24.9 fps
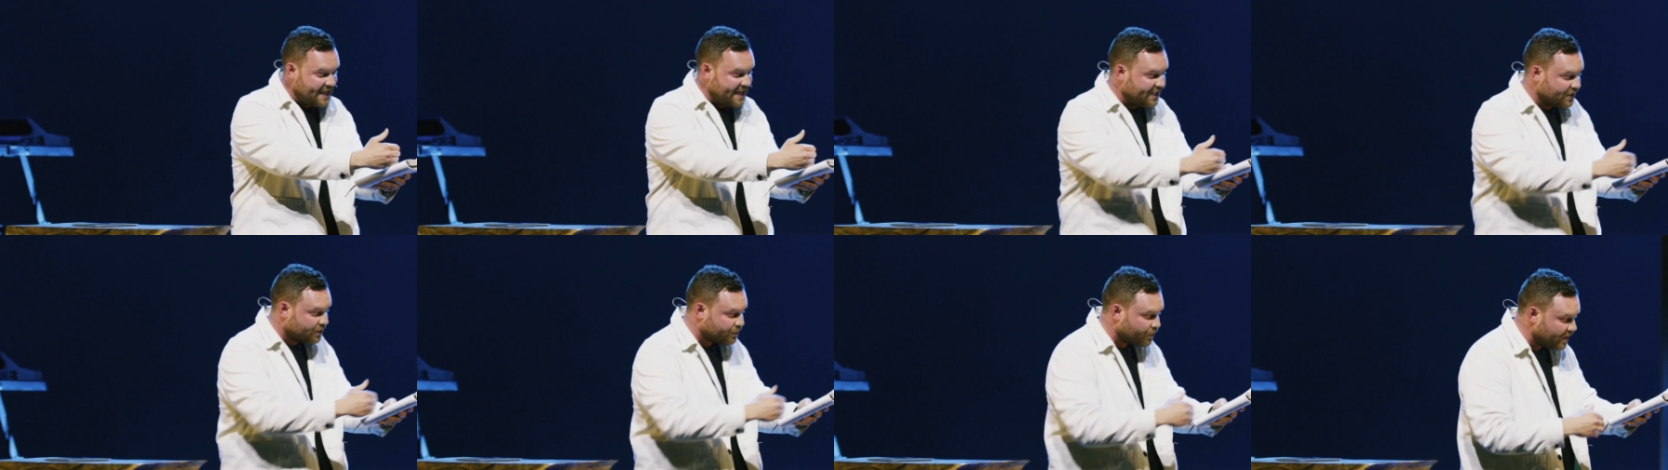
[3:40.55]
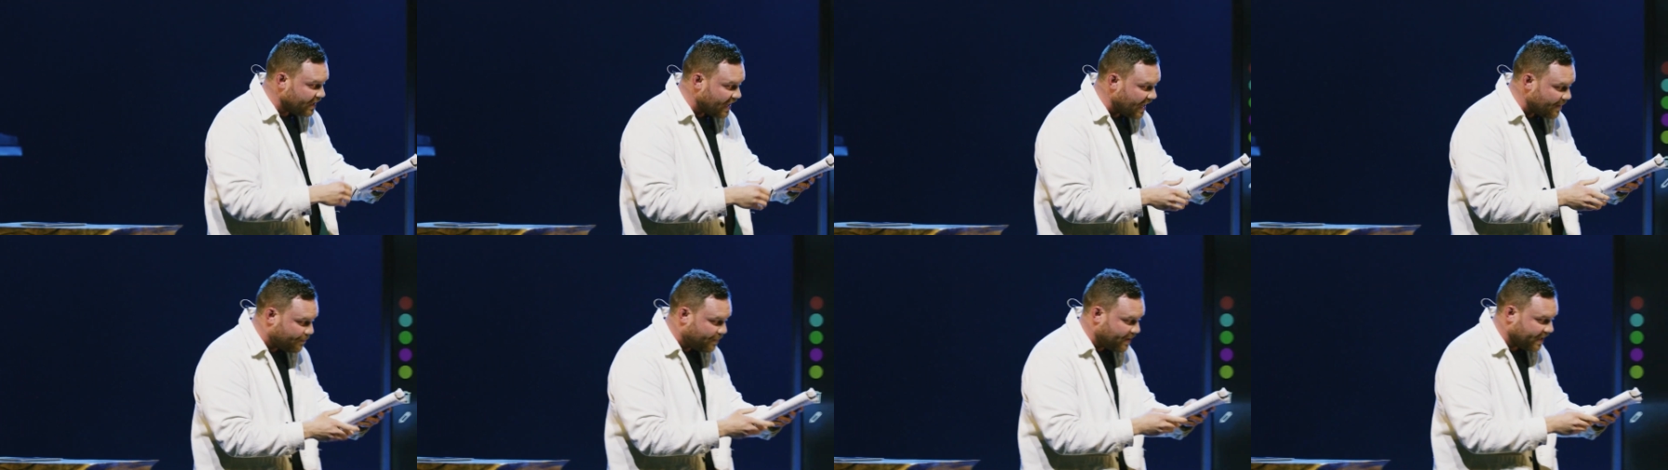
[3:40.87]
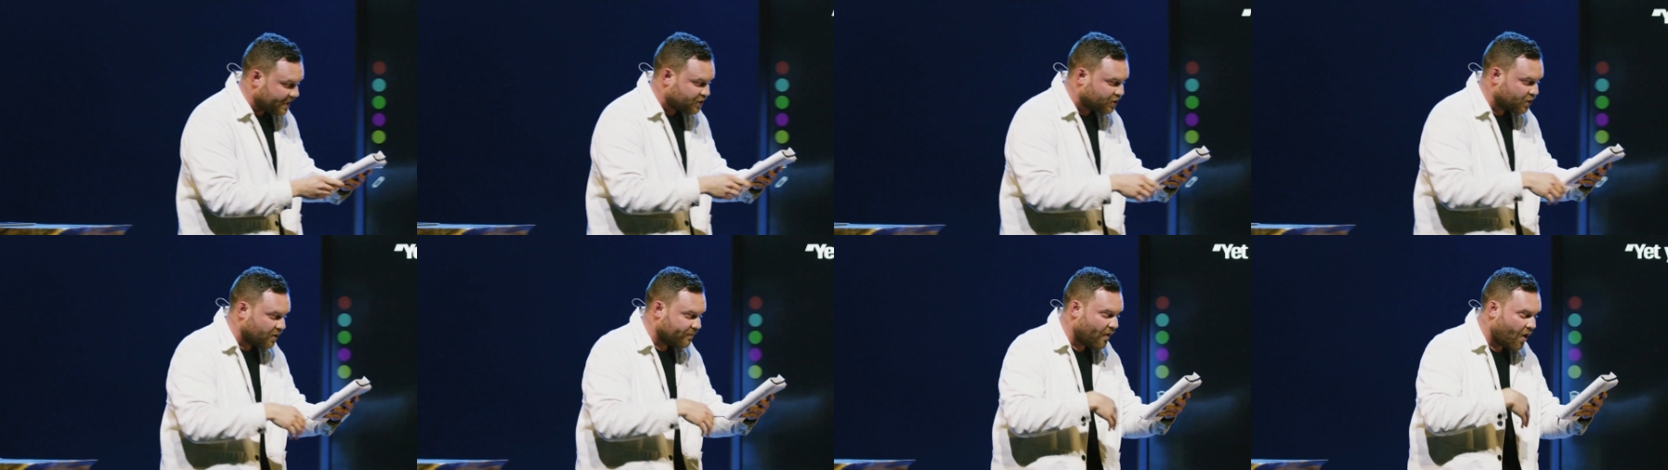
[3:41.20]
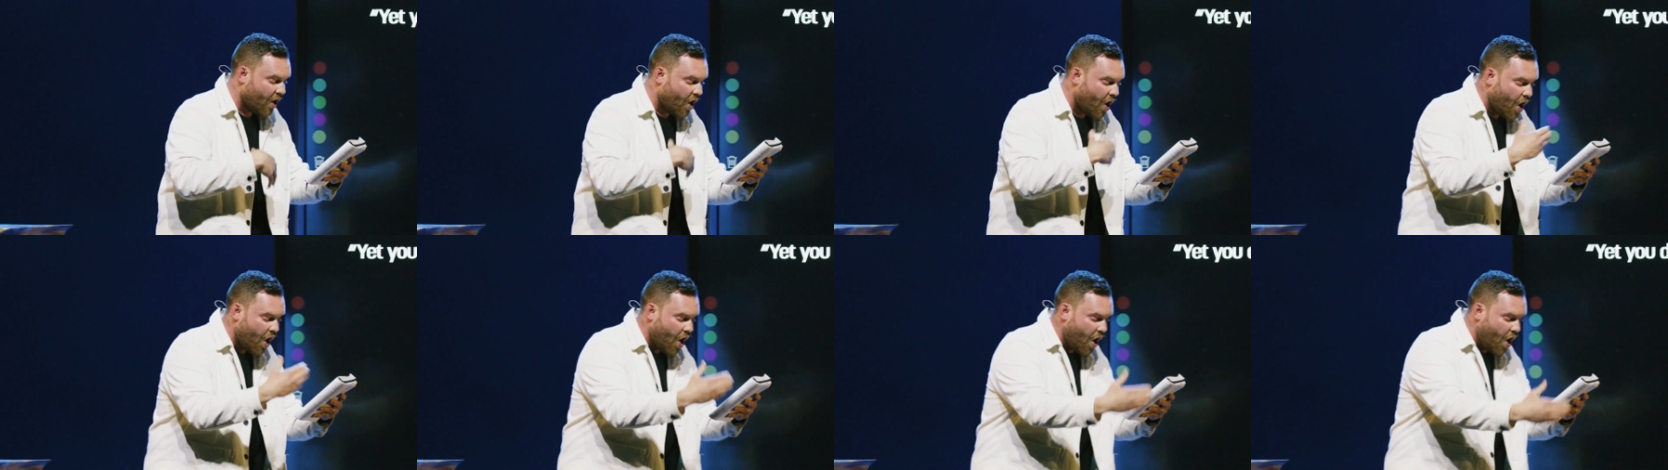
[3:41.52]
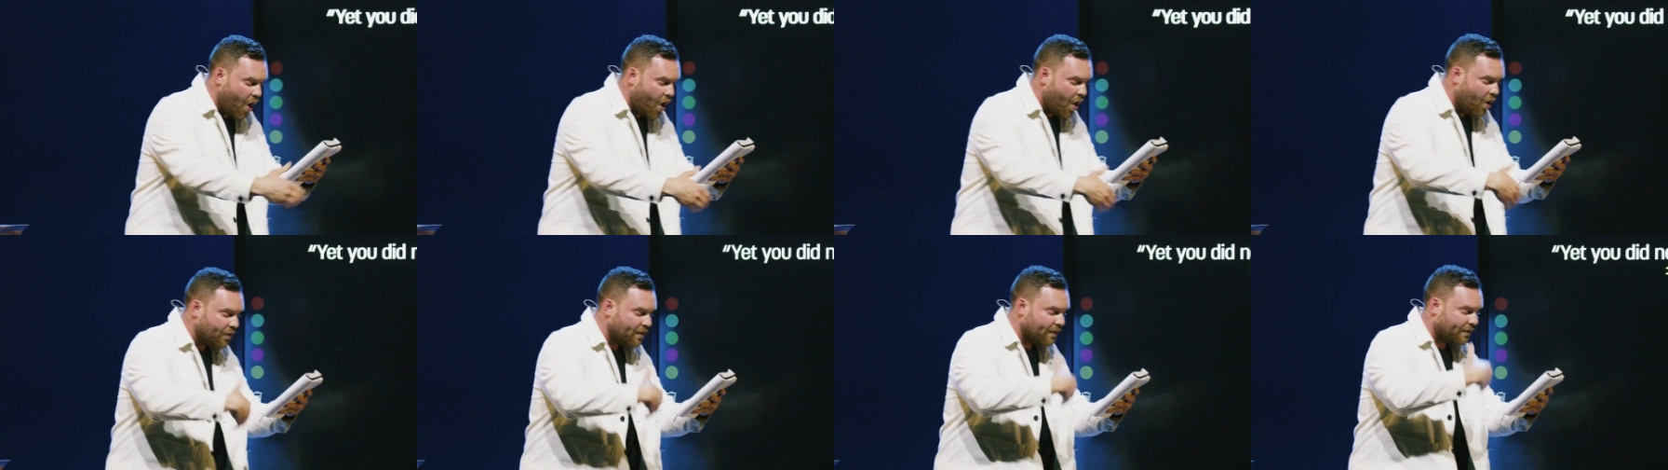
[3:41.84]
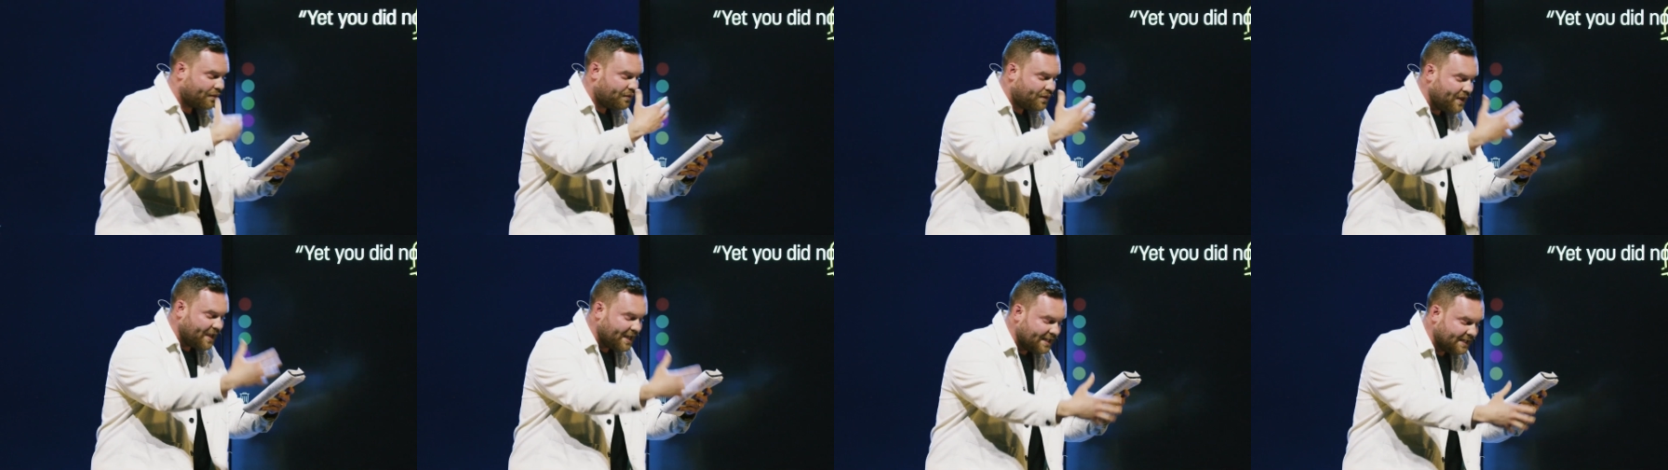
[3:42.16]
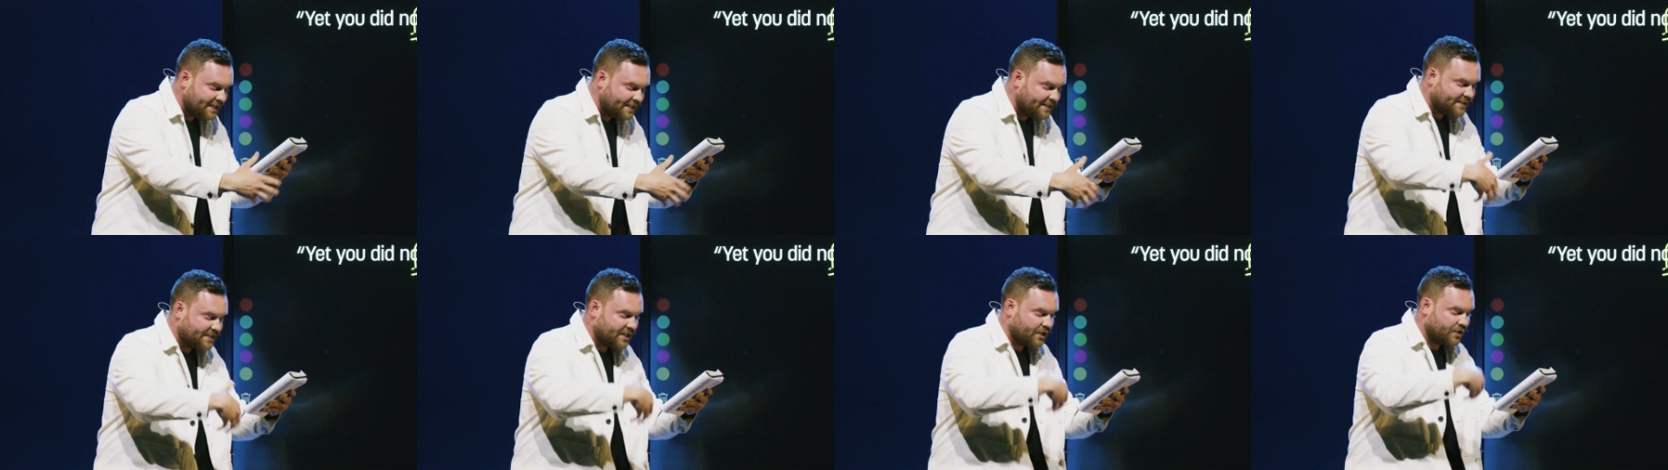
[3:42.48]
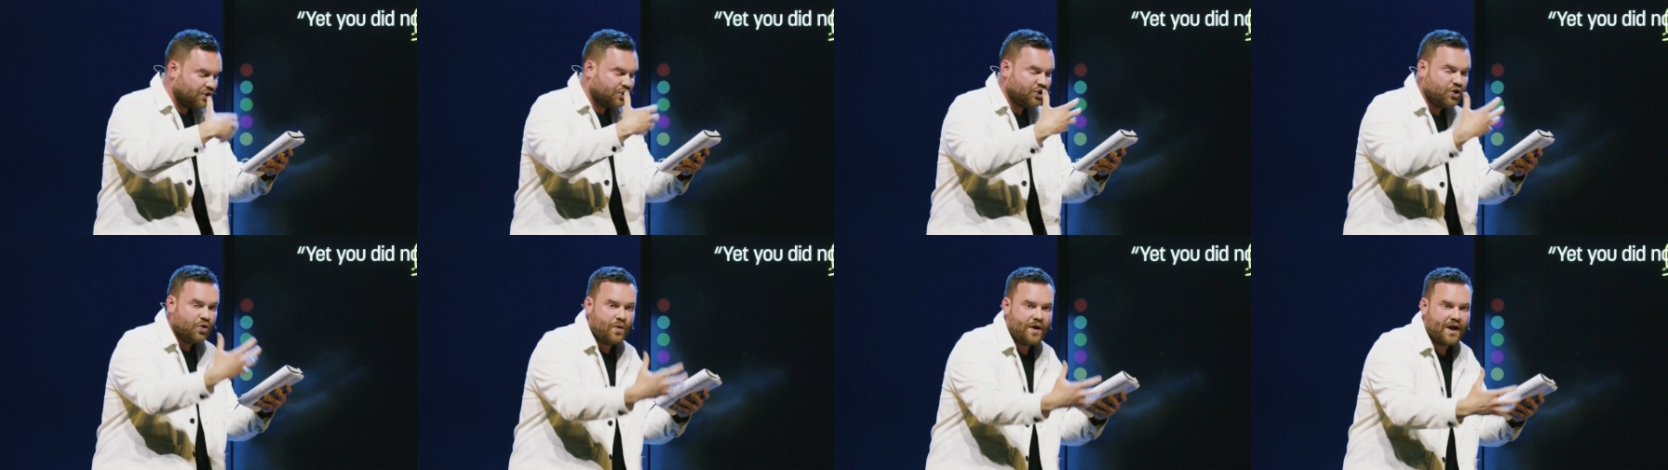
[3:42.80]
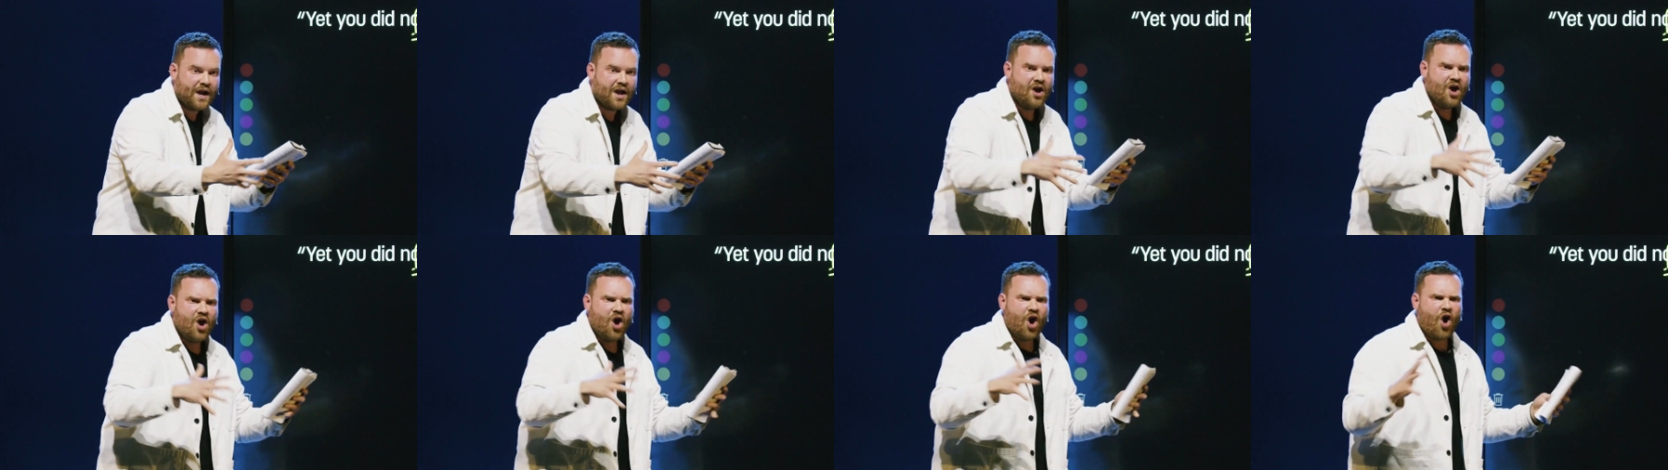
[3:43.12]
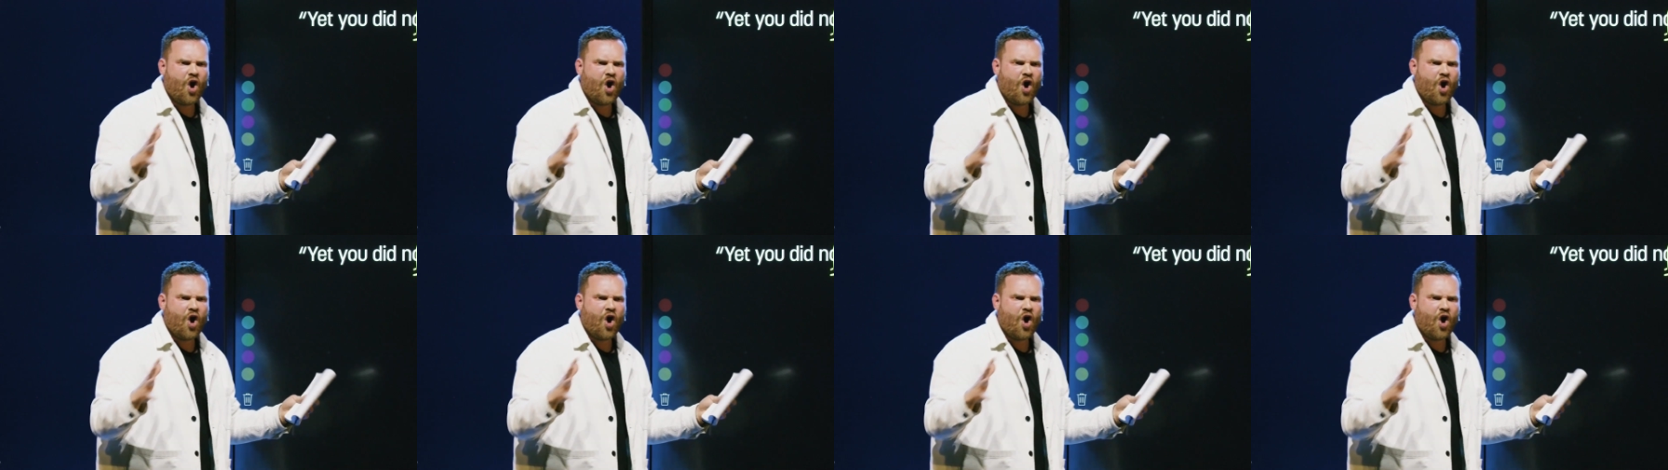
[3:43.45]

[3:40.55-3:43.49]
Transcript: Israelite picture of all the things they're doing,